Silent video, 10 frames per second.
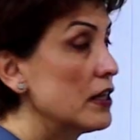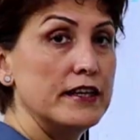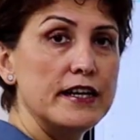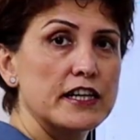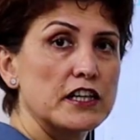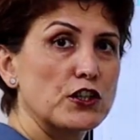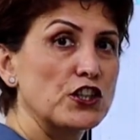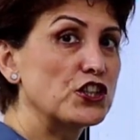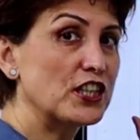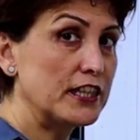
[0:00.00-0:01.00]
Linear
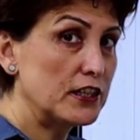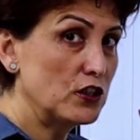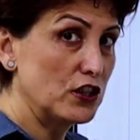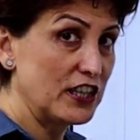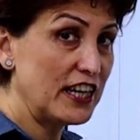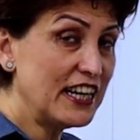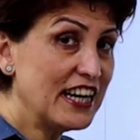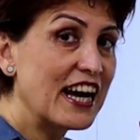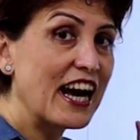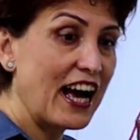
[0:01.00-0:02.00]
equation including
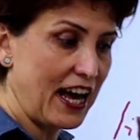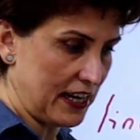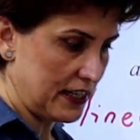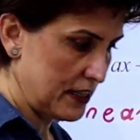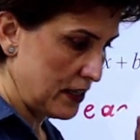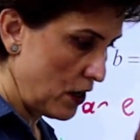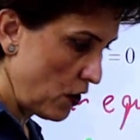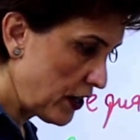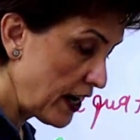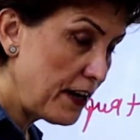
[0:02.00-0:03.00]
x.
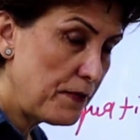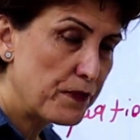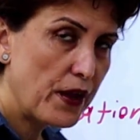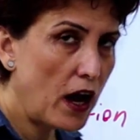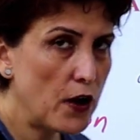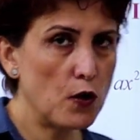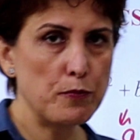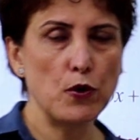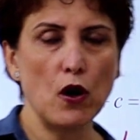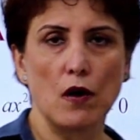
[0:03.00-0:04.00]
Okay? I
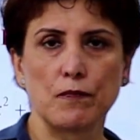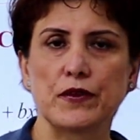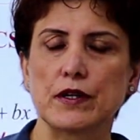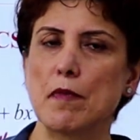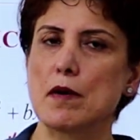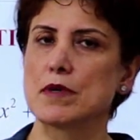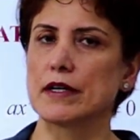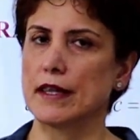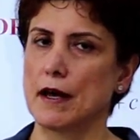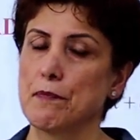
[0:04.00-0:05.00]
hope you
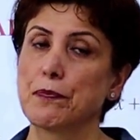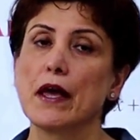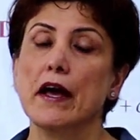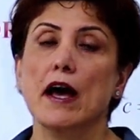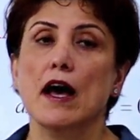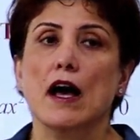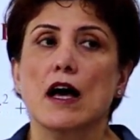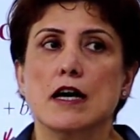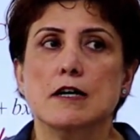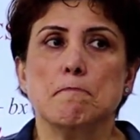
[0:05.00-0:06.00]
remembered that.
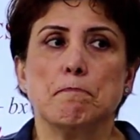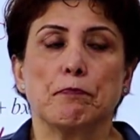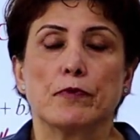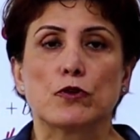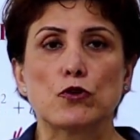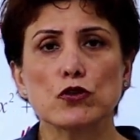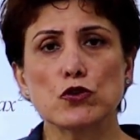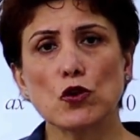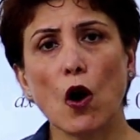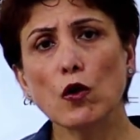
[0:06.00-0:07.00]
To
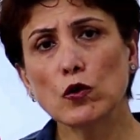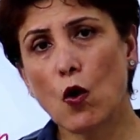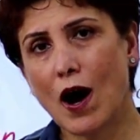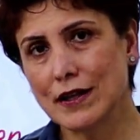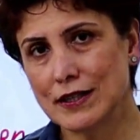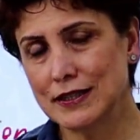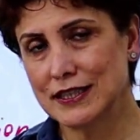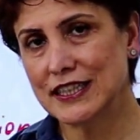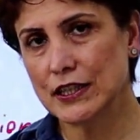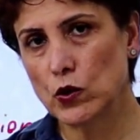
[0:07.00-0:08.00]
solve
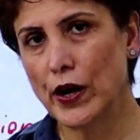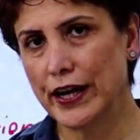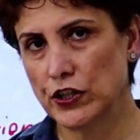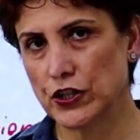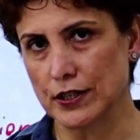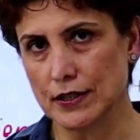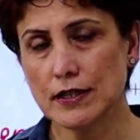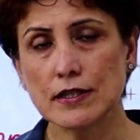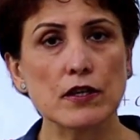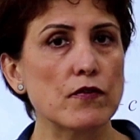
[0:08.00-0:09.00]
quadratic
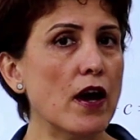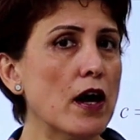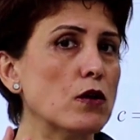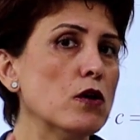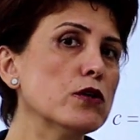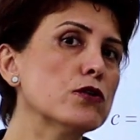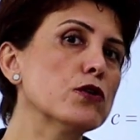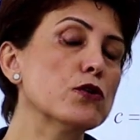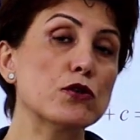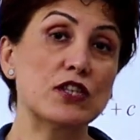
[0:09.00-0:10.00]
equations, we are going
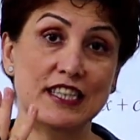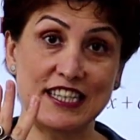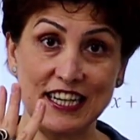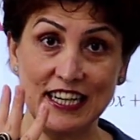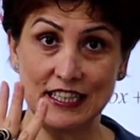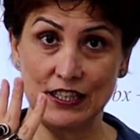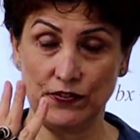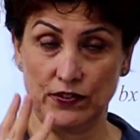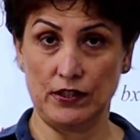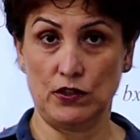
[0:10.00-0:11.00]
to use three
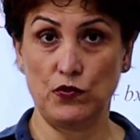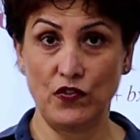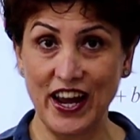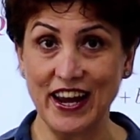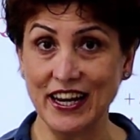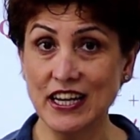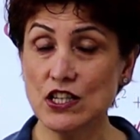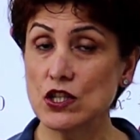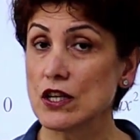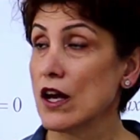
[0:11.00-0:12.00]
different
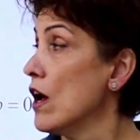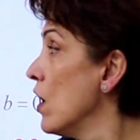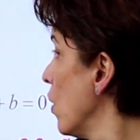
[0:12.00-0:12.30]
ways.